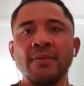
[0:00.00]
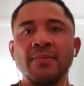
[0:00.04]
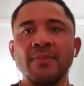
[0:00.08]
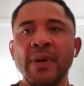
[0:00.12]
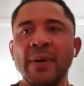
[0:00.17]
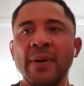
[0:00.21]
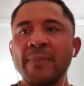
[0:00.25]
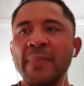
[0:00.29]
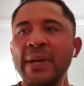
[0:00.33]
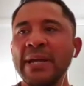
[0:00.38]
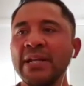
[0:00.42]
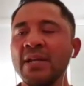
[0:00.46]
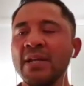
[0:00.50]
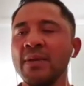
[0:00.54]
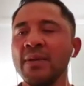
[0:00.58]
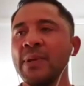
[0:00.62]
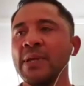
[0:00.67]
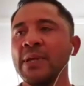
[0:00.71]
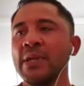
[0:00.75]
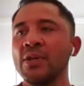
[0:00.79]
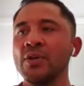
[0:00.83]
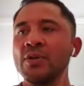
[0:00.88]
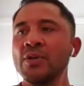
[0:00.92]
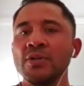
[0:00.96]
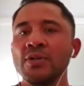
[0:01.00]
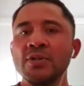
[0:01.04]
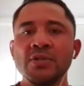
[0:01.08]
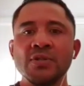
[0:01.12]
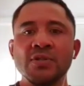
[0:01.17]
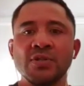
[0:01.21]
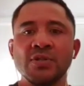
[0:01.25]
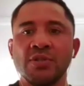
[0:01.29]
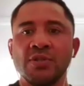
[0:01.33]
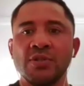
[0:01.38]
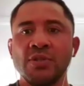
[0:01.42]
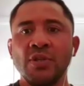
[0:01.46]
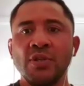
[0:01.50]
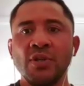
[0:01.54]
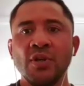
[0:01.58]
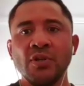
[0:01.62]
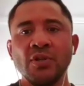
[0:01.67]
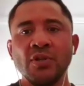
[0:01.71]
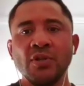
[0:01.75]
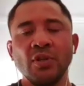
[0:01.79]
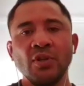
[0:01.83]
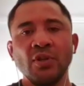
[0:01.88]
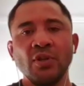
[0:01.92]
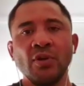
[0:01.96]
but mainly because
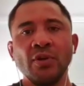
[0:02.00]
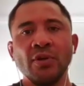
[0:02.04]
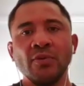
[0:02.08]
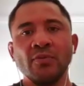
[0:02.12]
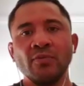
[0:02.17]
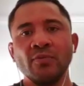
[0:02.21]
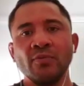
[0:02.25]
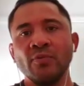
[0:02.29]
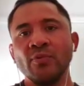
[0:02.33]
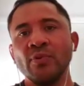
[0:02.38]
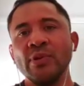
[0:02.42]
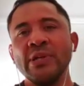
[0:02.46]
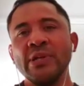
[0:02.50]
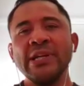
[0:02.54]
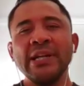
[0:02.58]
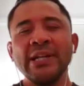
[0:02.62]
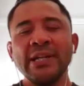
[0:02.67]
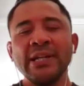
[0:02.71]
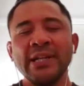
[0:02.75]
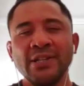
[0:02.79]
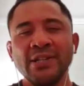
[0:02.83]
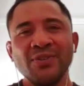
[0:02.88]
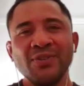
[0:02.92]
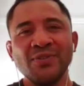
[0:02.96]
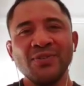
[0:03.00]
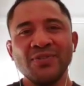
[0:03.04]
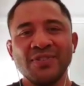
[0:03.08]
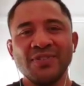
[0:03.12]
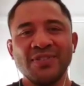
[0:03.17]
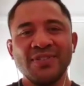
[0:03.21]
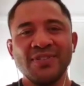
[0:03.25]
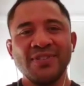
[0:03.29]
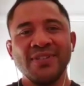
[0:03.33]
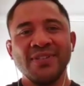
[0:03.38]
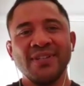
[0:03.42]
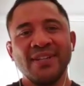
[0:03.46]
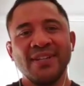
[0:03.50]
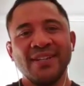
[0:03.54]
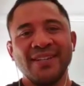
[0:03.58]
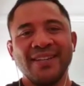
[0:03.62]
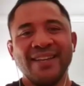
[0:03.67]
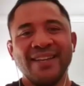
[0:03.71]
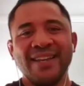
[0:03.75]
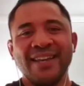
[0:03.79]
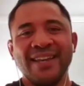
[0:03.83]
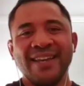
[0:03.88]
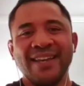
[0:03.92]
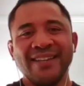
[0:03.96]
you're not really used
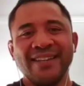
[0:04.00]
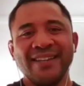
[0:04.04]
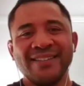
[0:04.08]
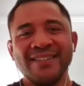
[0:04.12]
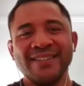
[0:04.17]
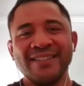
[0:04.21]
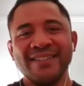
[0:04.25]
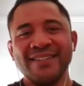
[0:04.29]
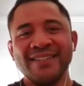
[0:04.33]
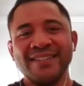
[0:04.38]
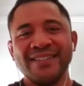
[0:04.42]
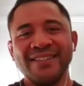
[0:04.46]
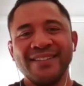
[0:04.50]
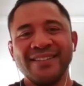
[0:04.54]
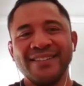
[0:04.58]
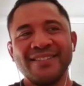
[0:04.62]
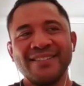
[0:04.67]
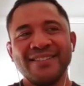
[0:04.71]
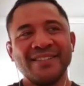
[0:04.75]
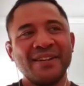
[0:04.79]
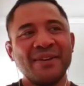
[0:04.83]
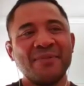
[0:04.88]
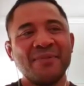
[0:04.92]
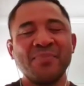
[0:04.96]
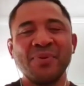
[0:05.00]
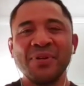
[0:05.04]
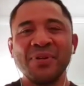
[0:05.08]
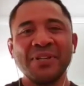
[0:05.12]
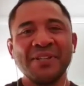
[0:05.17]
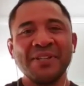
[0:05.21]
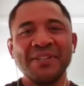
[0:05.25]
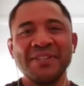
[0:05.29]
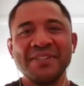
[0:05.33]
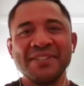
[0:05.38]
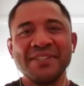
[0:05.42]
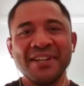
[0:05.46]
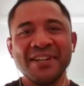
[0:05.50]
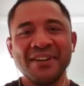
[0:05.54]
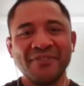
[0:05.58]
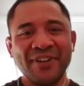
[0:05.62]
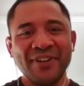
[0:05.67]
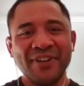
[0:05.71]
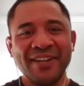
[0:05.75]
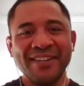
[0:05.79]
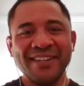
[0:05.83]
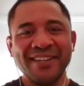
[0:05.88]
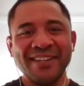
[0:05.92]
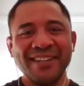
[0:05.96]
to putting yourself
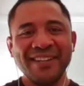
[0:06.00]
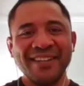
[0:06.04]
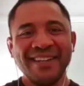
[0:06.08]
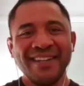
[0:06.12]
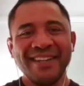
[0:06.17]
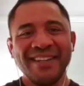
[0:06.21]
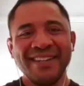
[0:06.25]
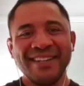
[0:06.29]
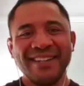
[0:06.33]
out there.